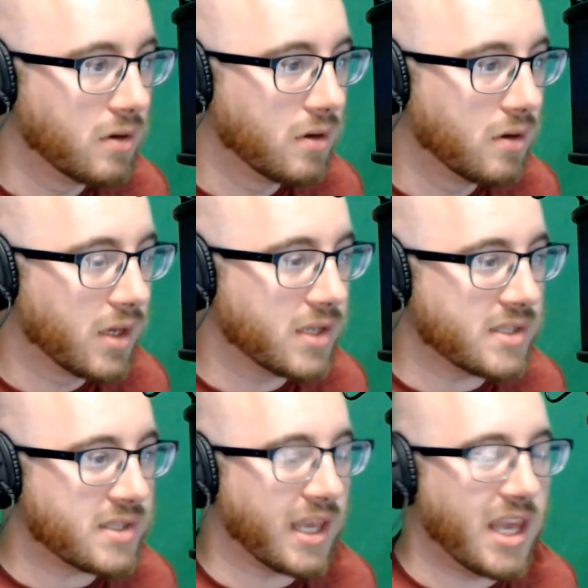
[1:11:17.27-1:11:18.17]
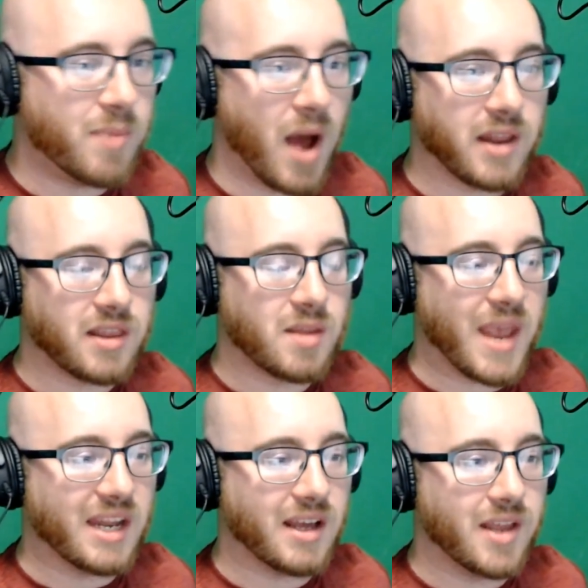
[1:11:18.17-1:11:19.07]
Because it's like he bought the beta
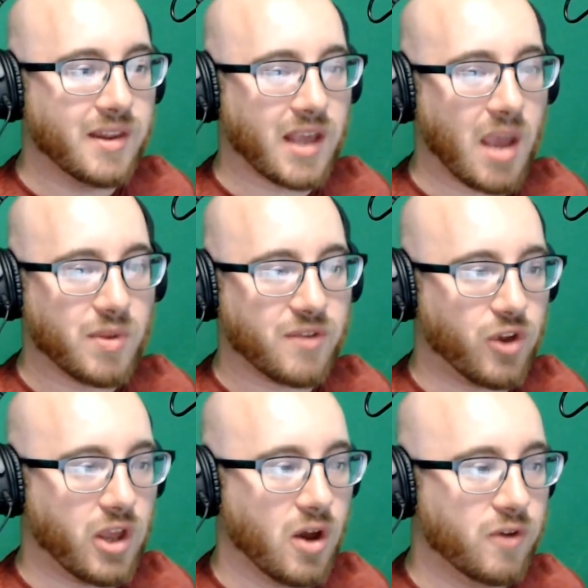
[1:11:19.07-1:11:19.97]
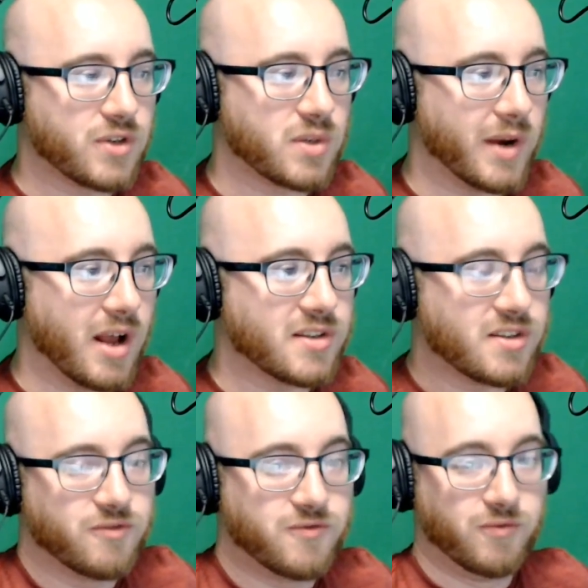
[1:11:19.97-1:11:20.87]
and then it came with a free code for someone else,
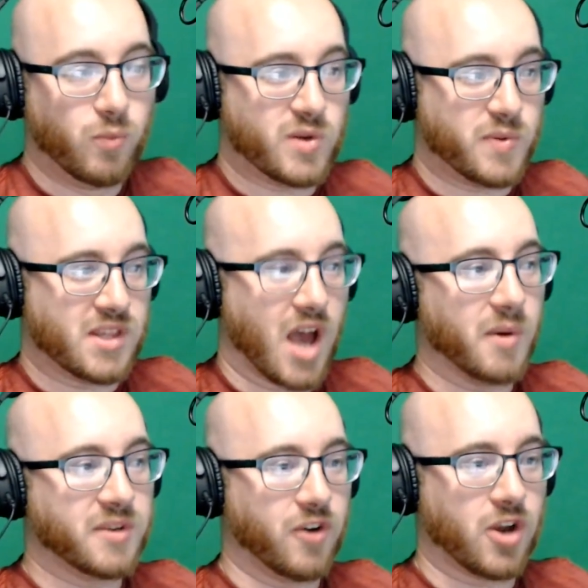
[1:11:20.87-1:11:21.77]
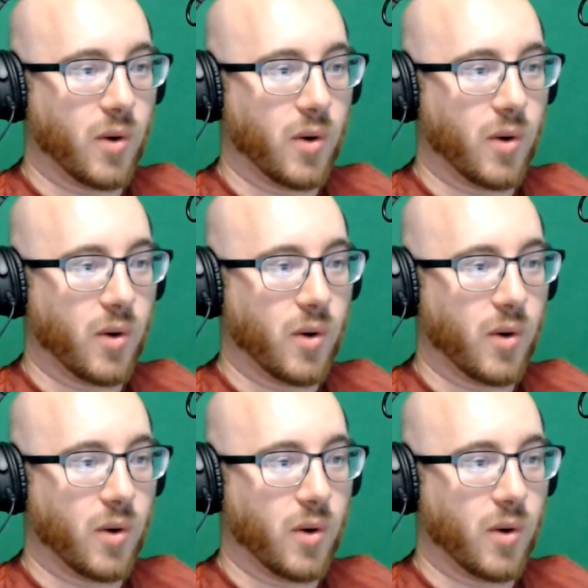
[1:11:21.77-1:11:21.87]
which we thought was for co-op.